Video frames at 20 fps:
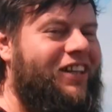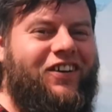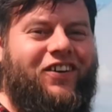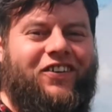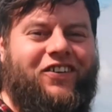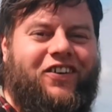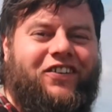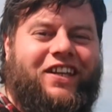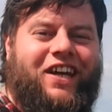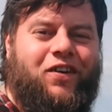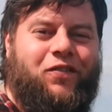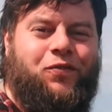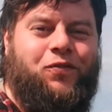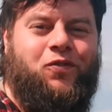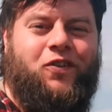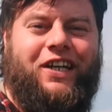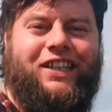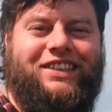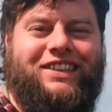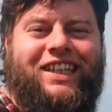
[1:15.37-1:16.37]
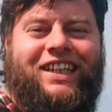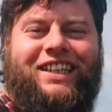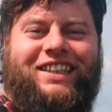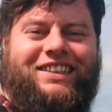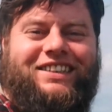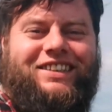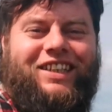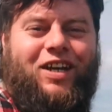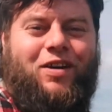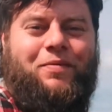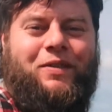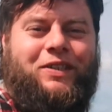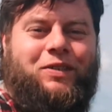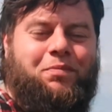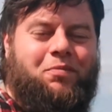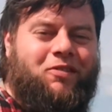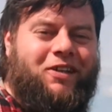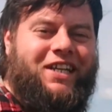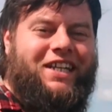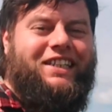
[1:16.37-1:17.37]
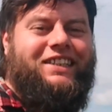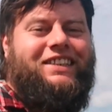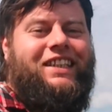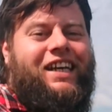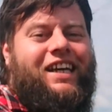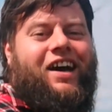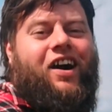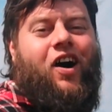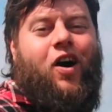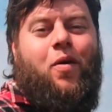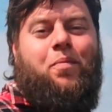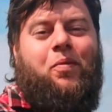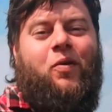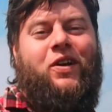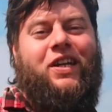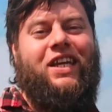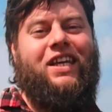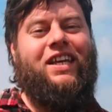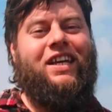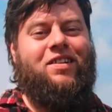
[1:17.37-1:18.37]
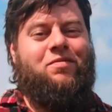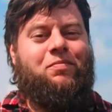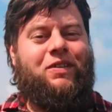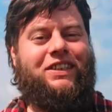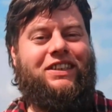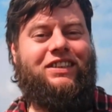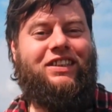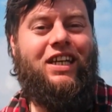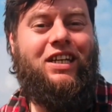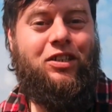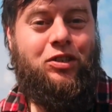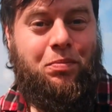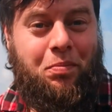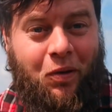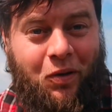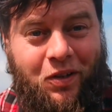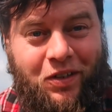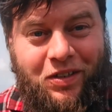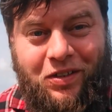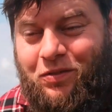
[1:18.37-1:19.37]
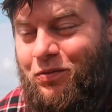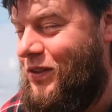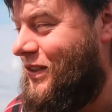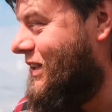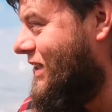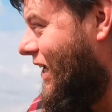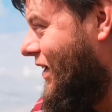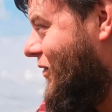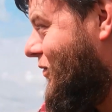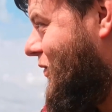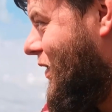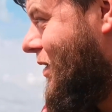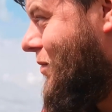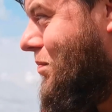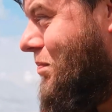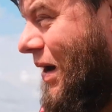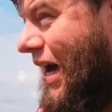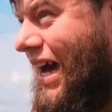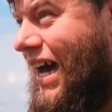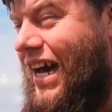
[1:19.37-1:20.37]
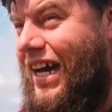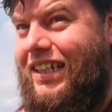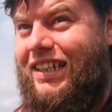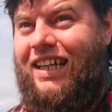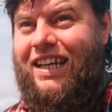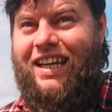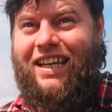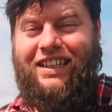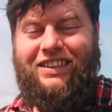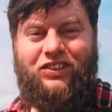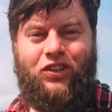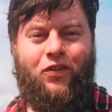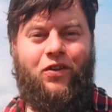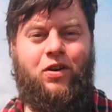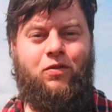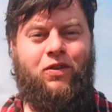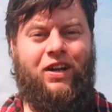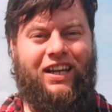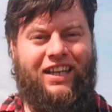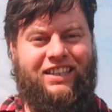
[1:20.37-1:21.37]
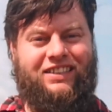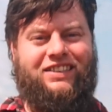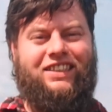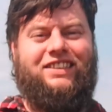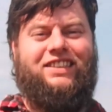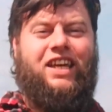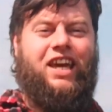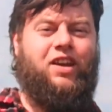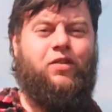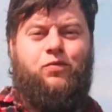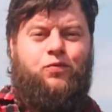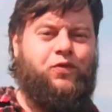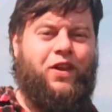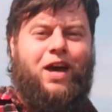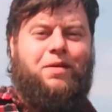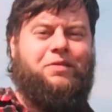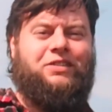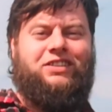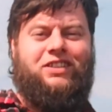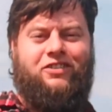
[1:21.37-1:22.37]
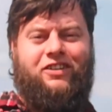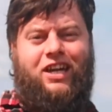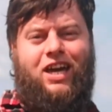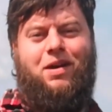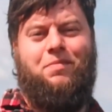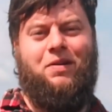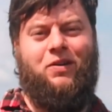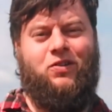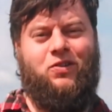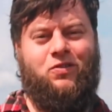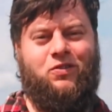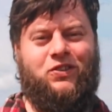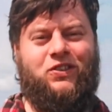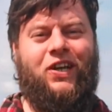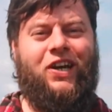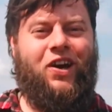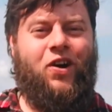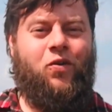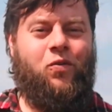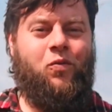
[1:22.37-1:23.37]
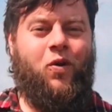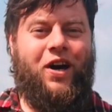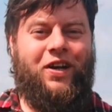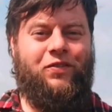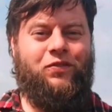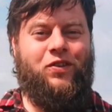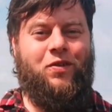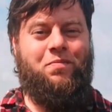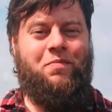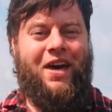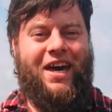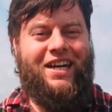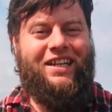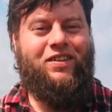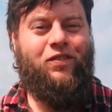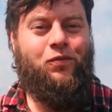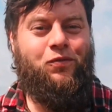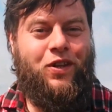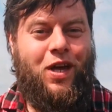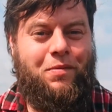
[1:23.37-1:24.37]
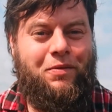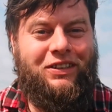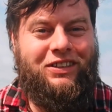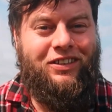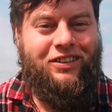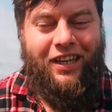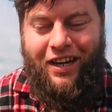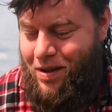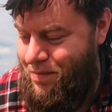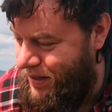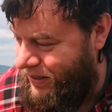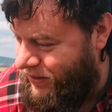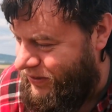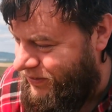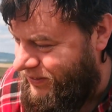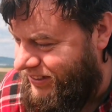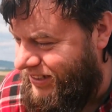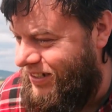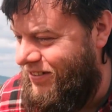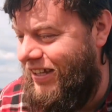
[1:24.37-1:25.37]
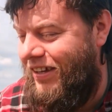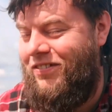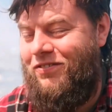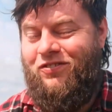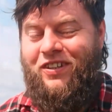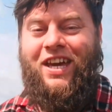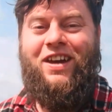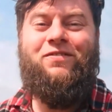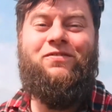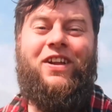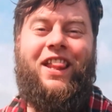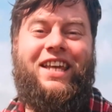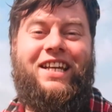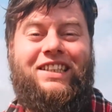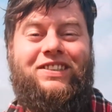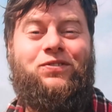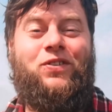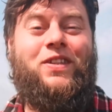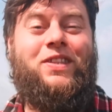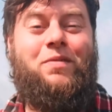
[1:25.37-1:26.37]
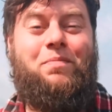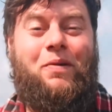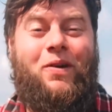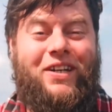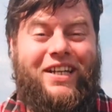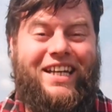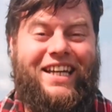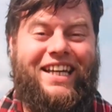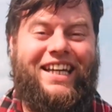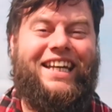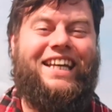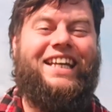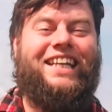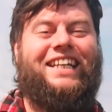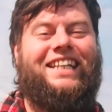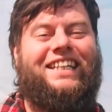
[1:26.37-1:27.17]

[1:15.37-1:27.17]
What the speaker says: along on that fresh summer's breeze, our body mistakes pollen for something bad, and so it releases inflammatory chemicals. One of the main inflammatory chemicals that they get released from the body